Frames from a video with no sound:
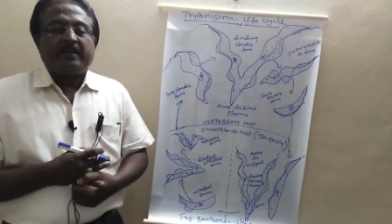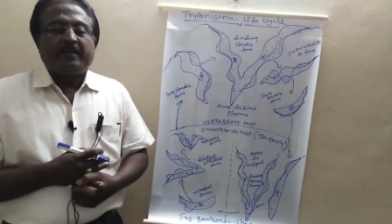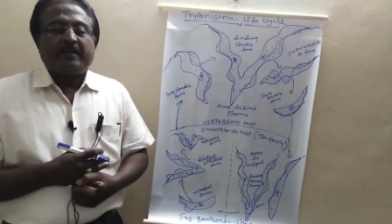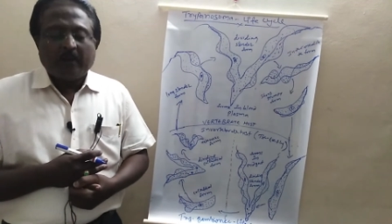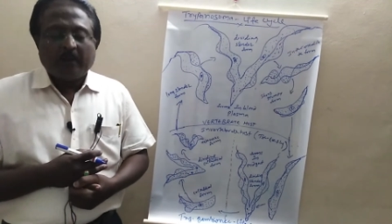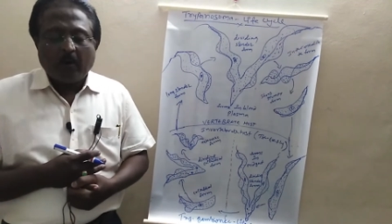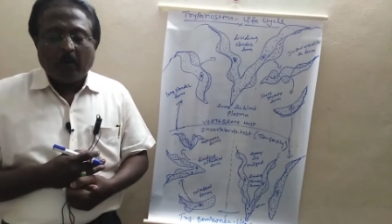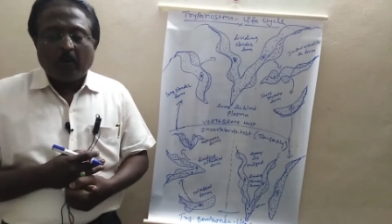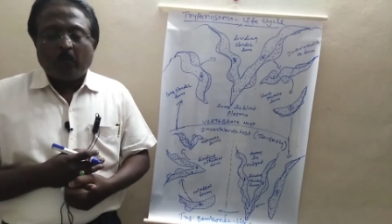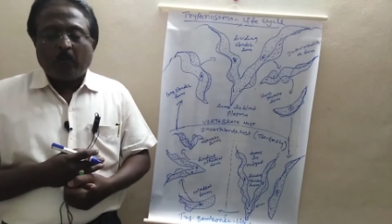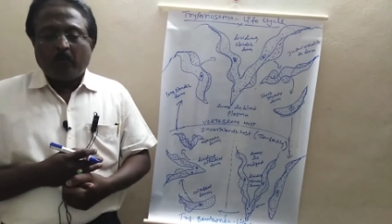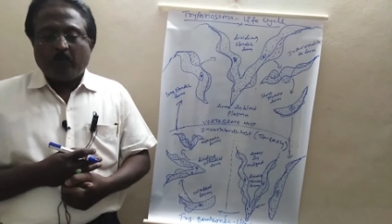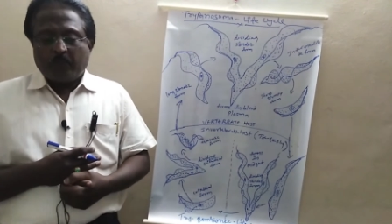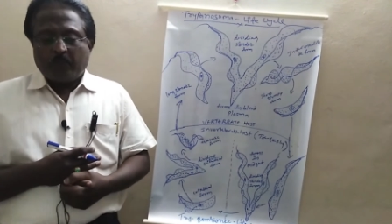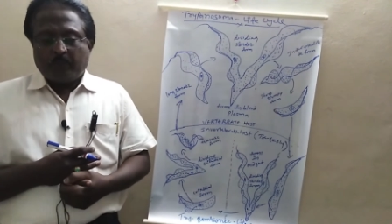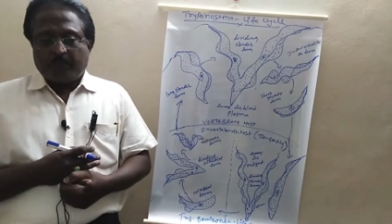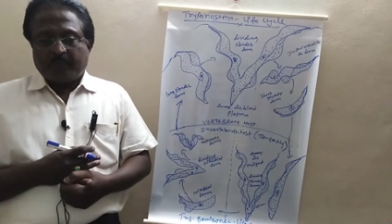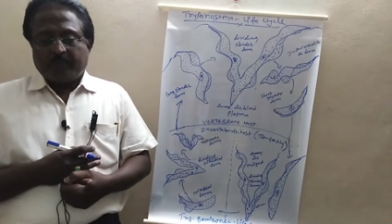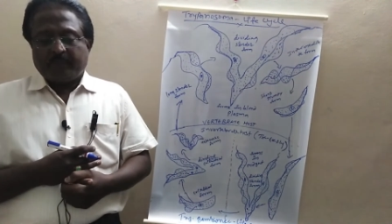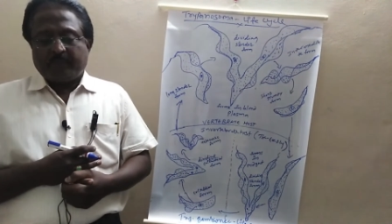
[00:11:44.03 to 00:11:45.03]
Now
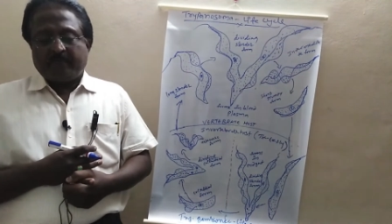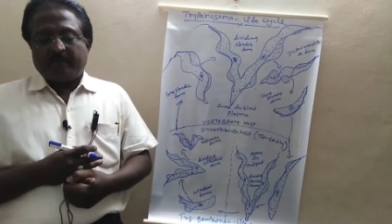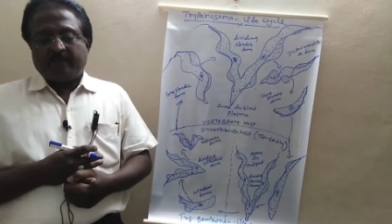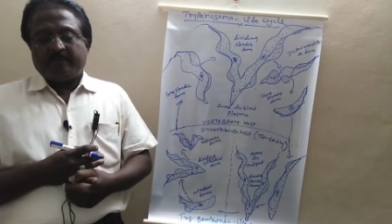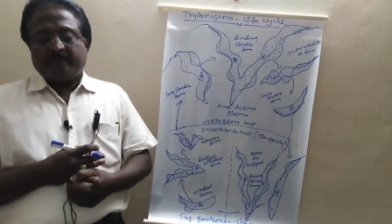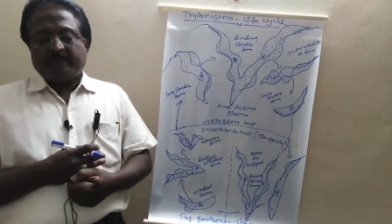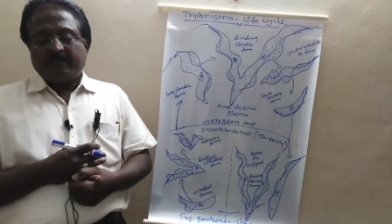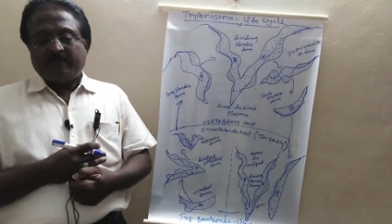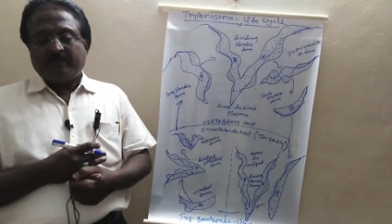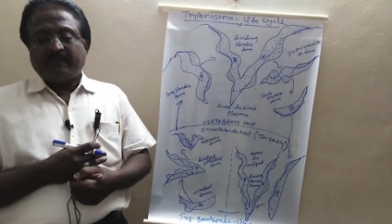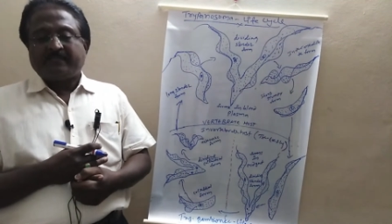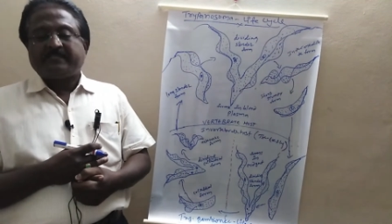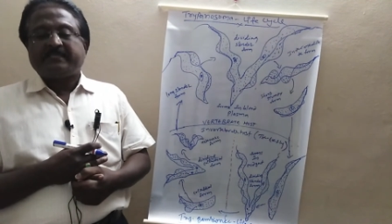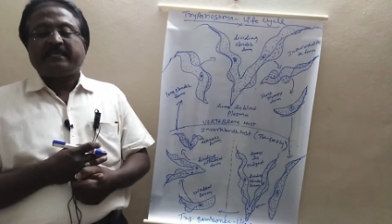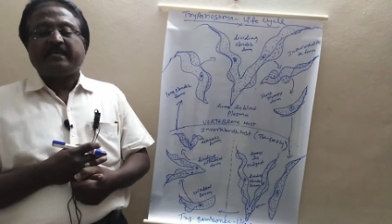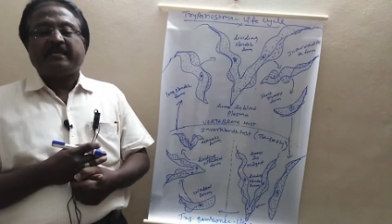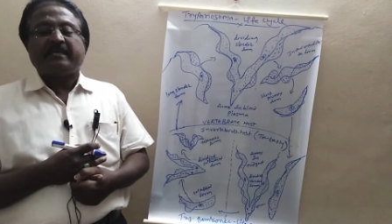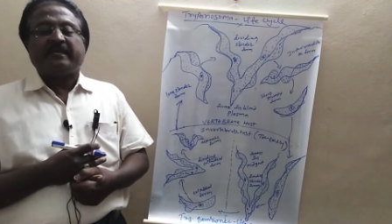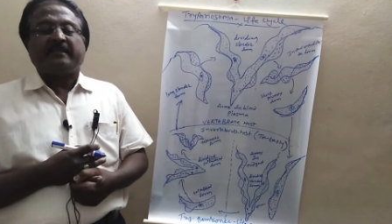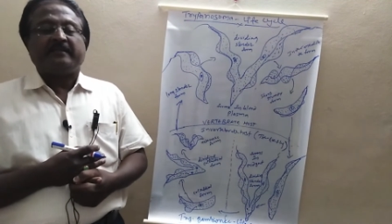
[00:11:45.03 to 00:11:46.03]
when we
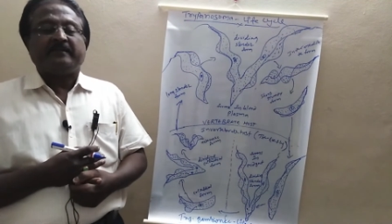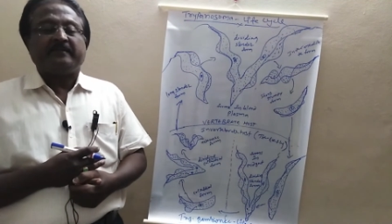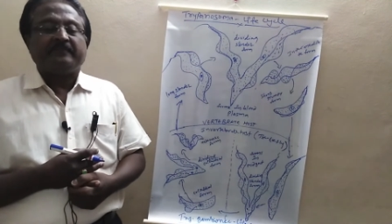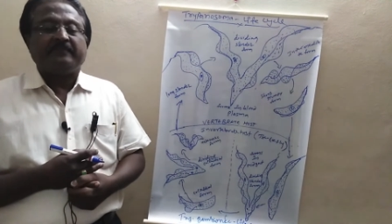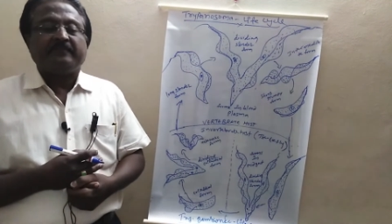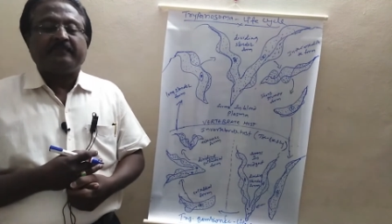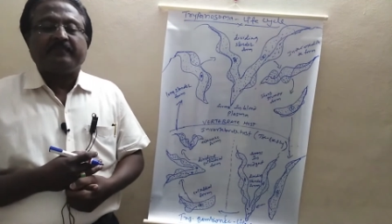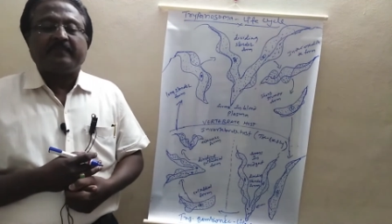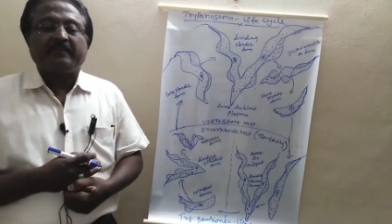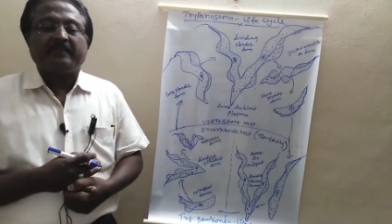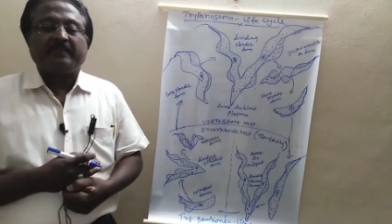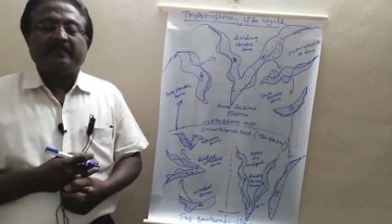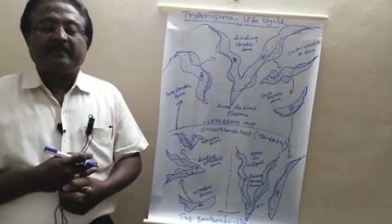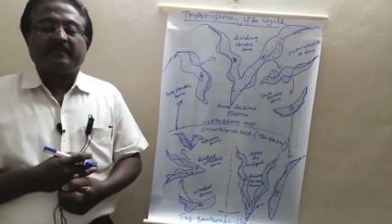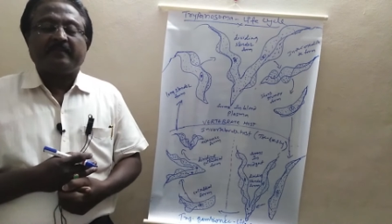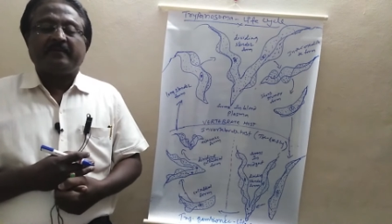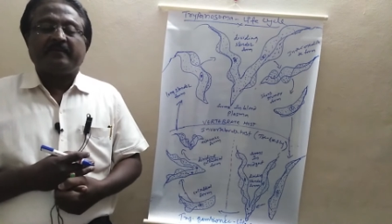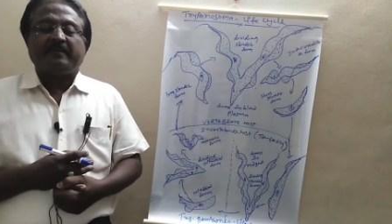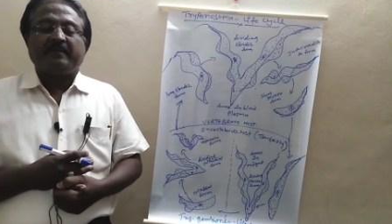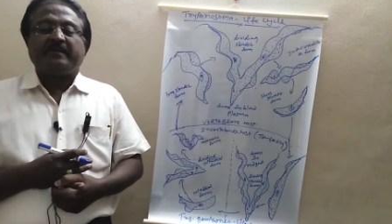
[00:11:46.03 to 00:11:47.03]
see
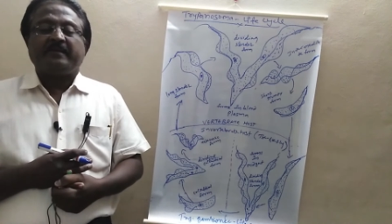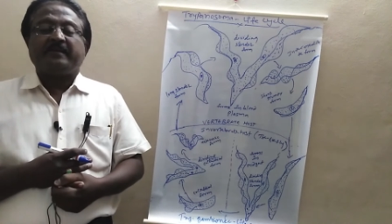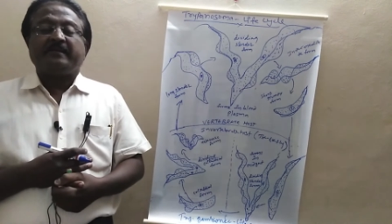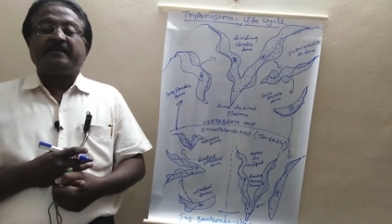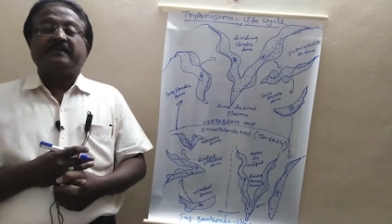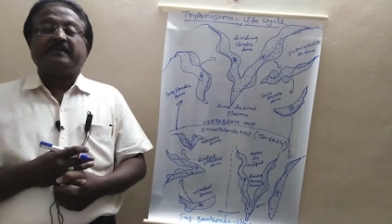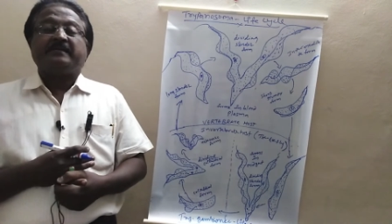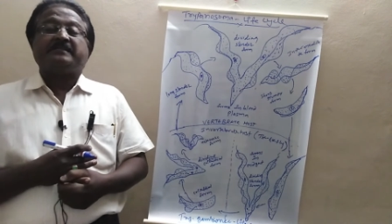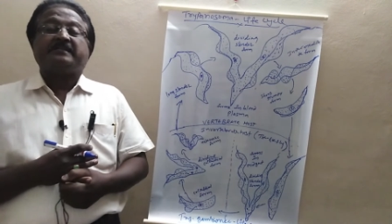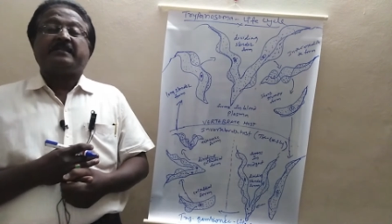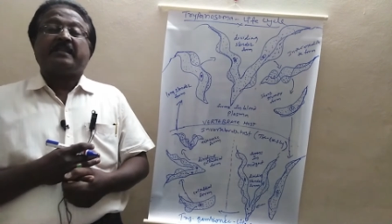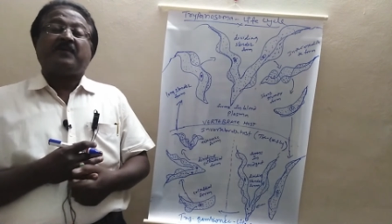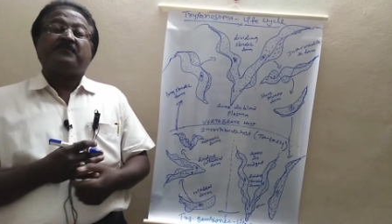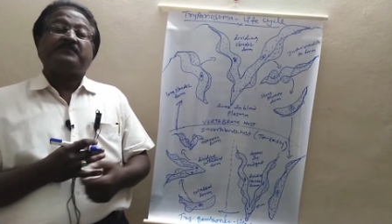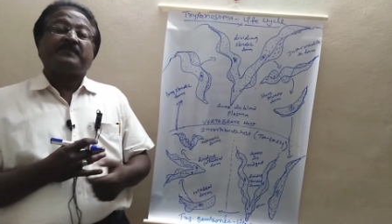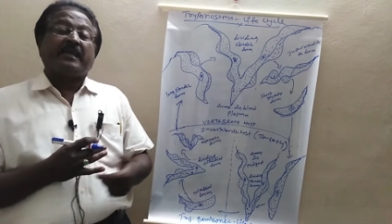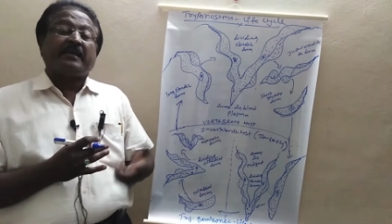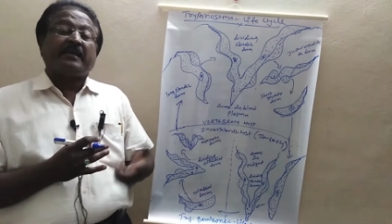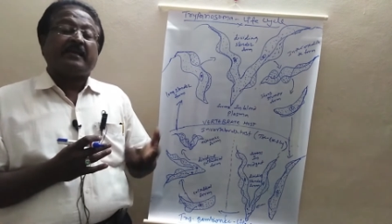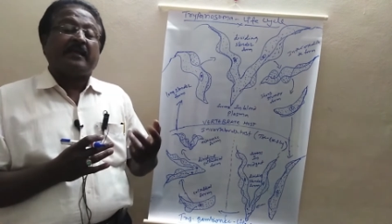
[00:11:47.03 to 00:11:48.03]
its life
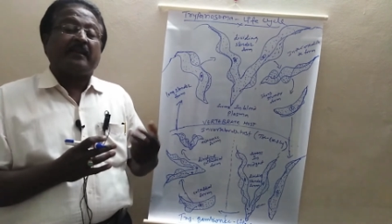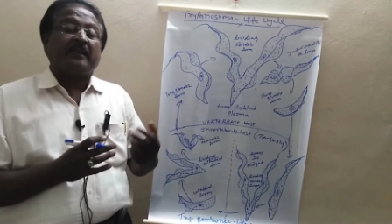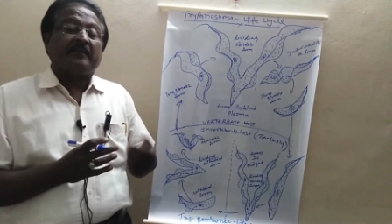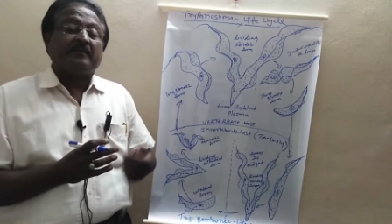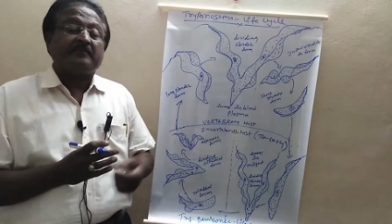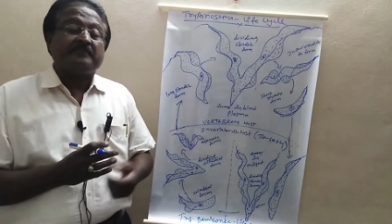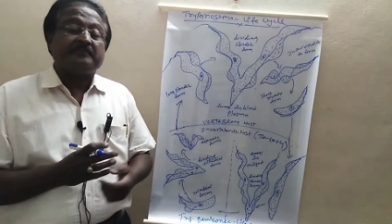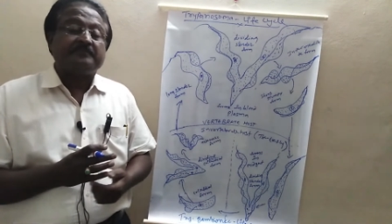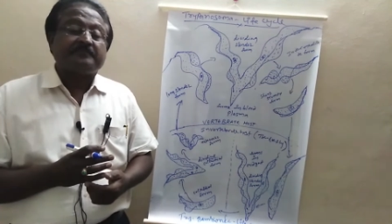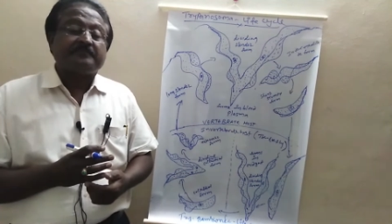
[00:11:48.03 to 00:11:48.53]
cycle,